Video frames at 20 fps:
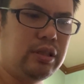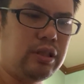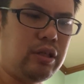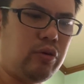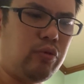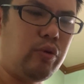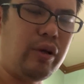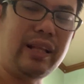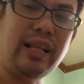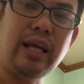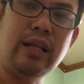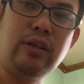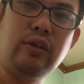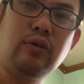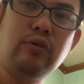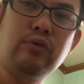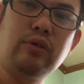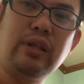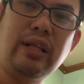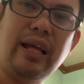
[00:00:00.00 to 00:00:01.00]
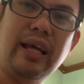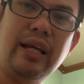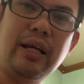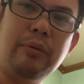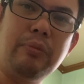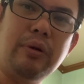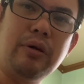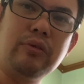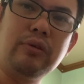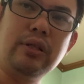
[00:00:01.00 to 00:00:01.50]
now what I don't like
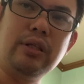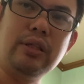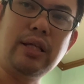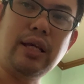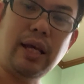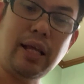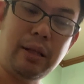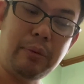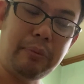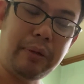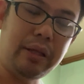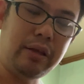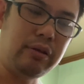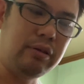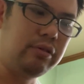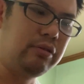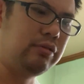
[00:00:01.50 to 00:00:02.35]
about this helmet